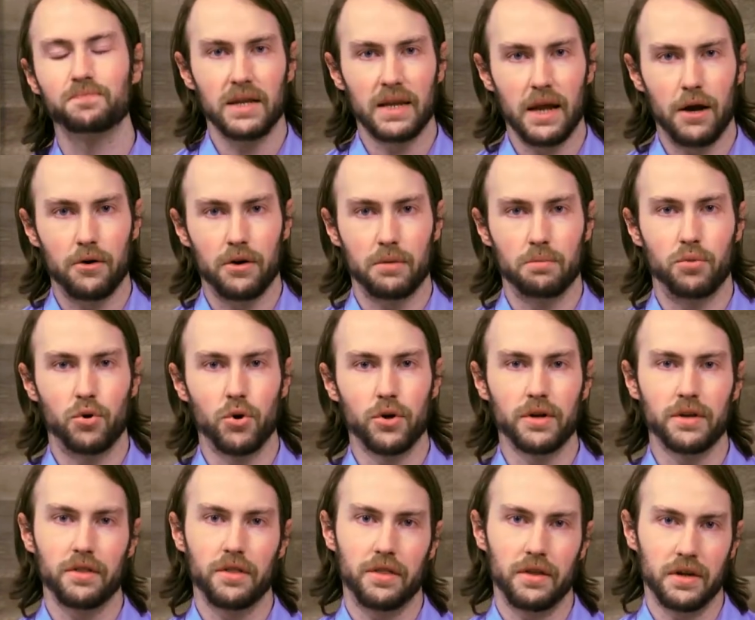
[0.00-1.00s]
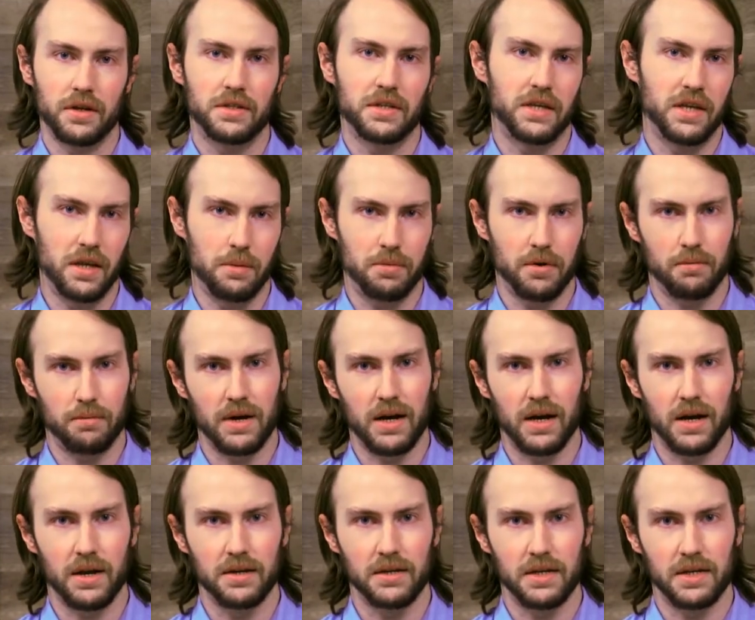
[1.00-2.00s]
Now, an important thing to keep in
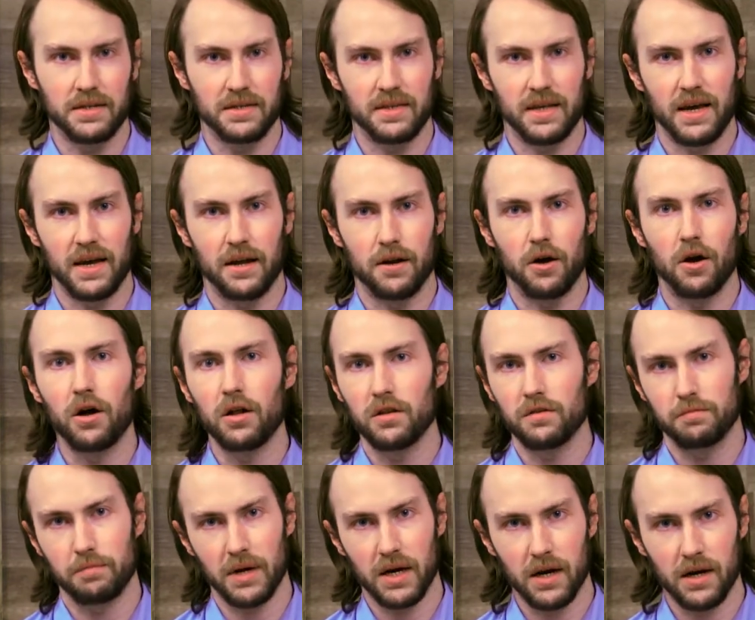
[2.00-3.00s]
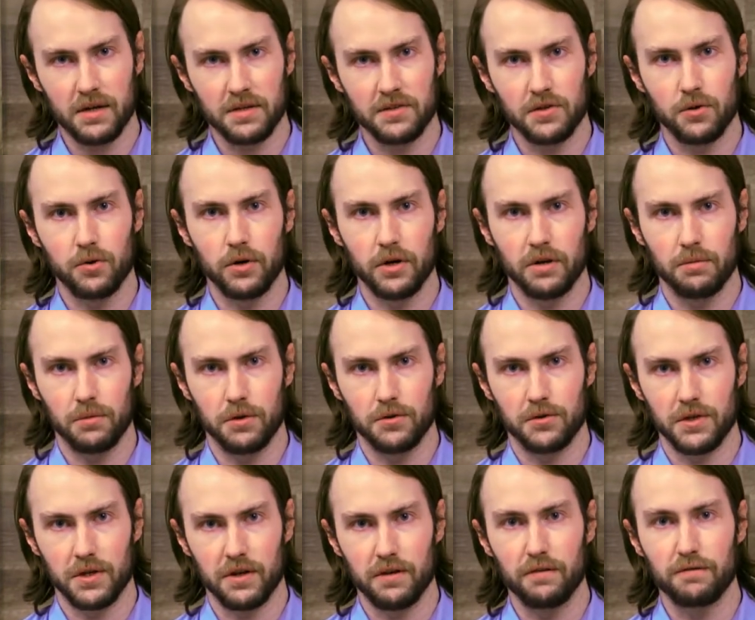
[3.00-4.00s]
mind is that all of Bach's organ
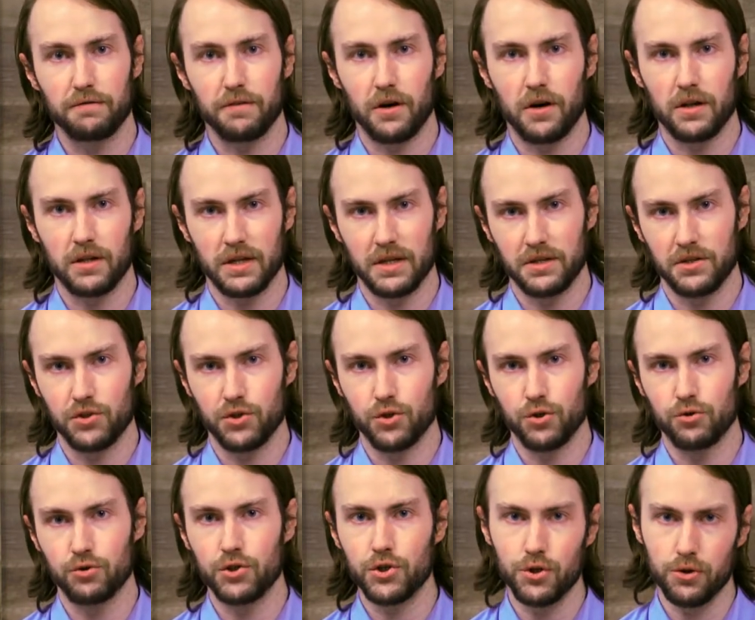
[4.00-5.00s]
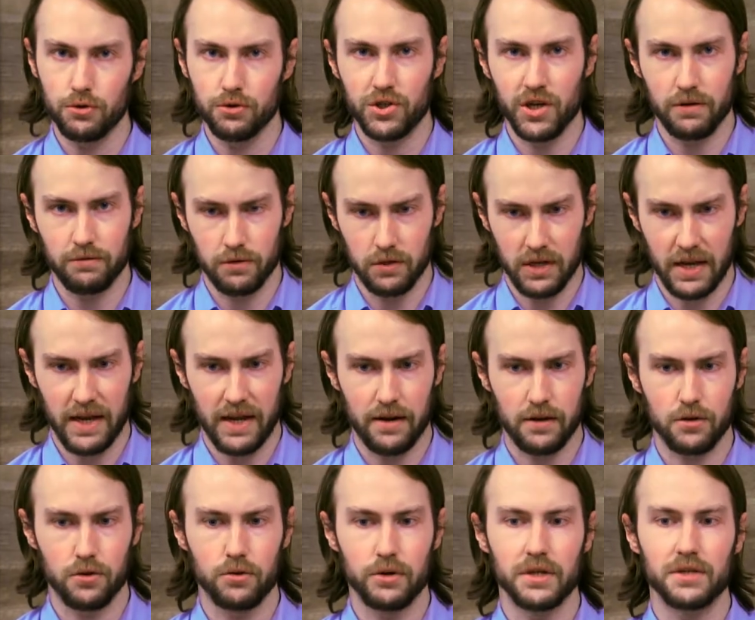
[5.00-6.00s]
music fall into two general
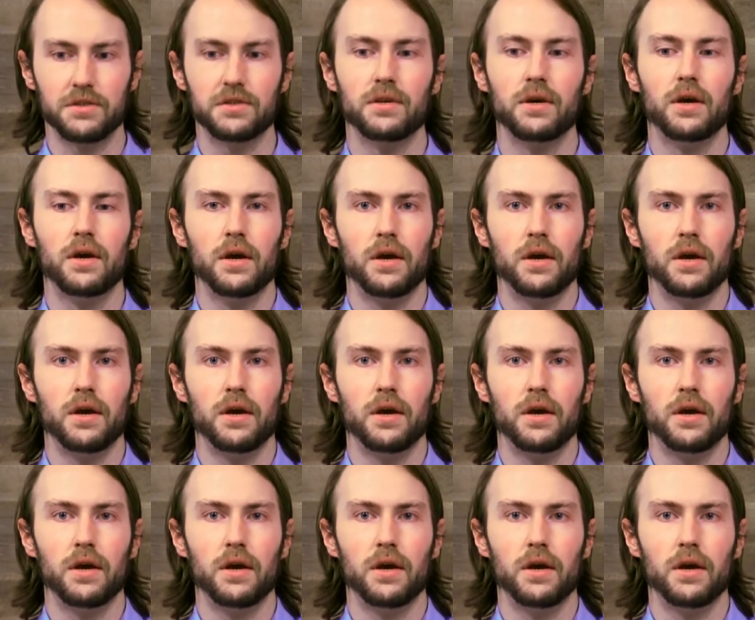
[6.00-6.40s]
categories.